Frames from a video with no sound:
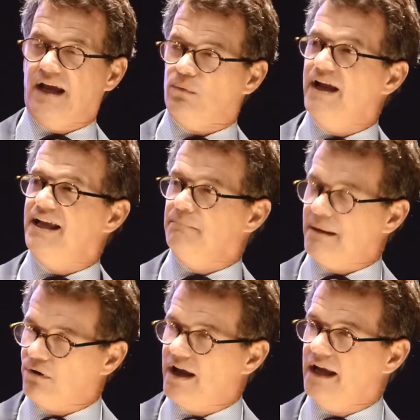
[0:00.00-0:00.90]
And Ranking
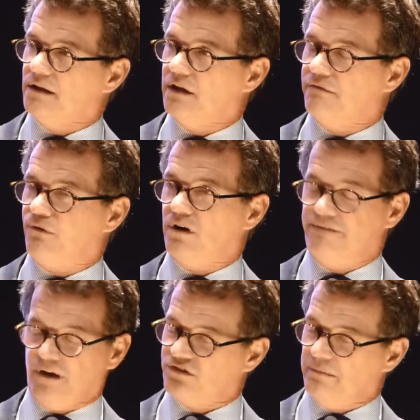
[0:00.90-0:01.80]
Member Engel on the Foreign
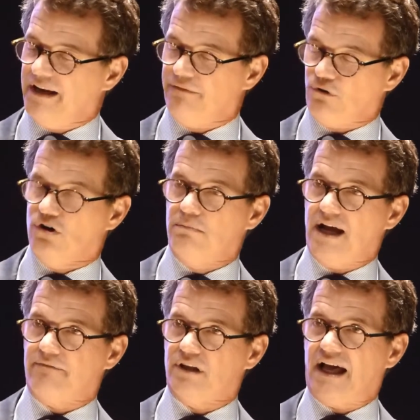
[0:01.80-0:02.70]
Affairs Committee, for whom
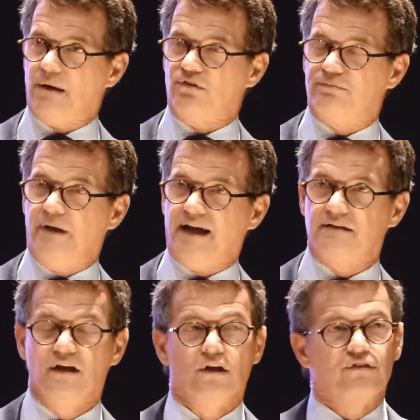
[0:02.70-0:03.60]
I have a lot of
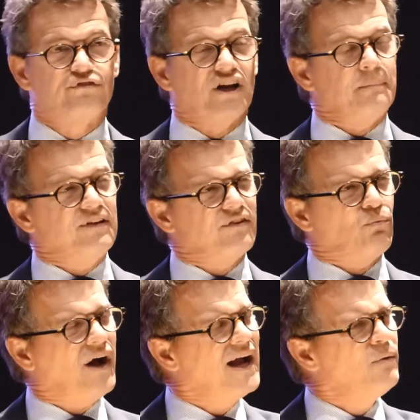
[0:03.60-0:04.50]
respect, stood up and
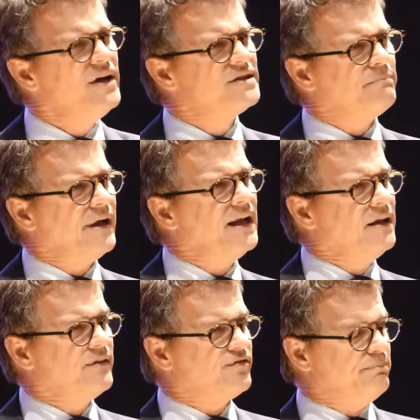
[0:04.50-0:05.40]
said, "Why are we
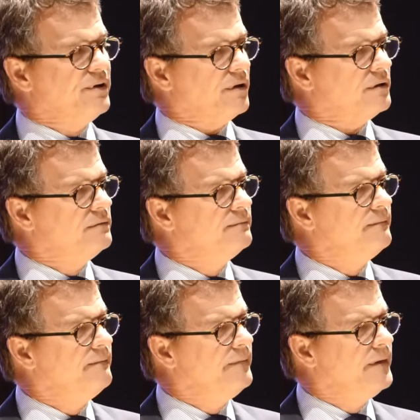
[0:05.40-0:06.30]
debating this bill?
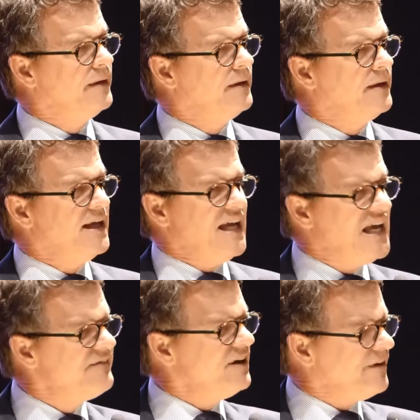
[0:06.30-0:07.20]

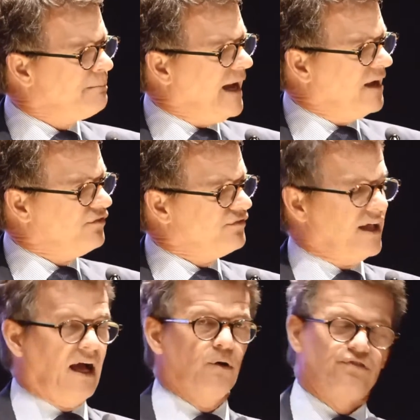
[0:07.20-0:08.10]
Even if it passes
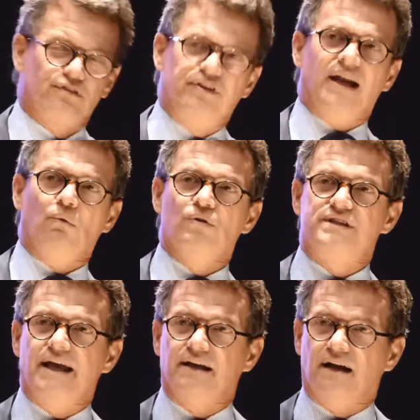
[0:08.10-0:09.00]
the House, the Senate won't
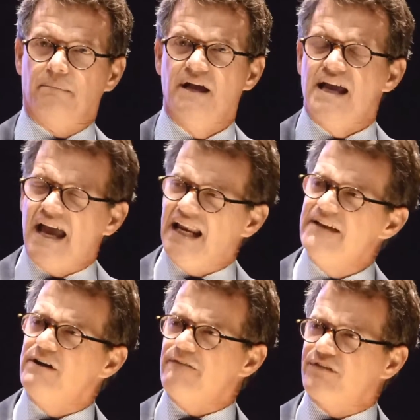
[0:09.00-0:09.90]
take it up, and
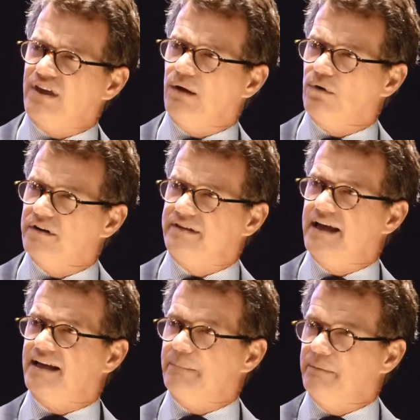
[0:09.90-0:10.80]
even if the Senate were to
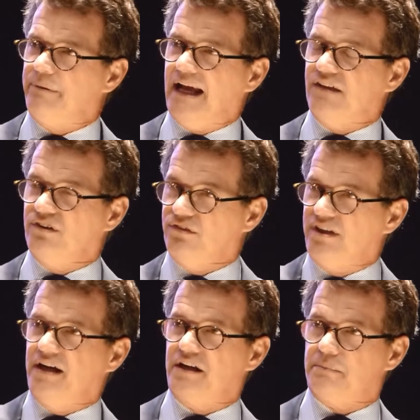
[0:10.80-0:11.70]
take it up and pass it and
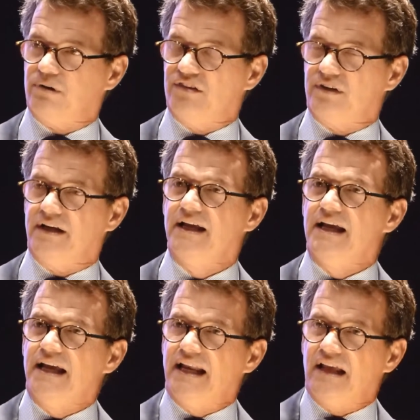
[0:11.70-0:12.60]
send it to the President,
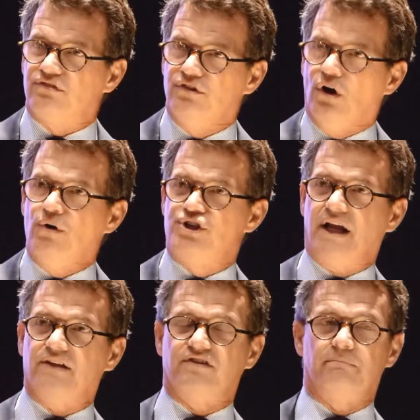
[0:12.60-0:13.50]
it has no
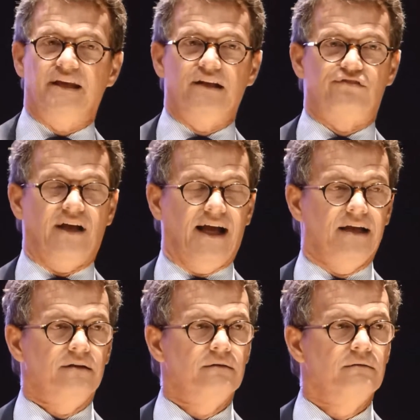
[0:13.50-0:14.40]
chance of being
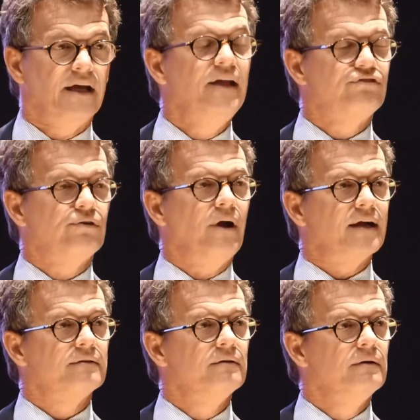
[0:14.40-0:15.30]
signed." And he's
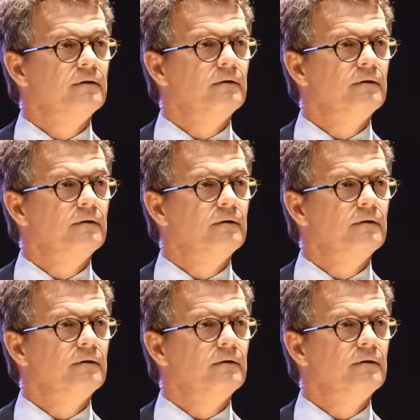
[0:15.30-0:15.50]
correct.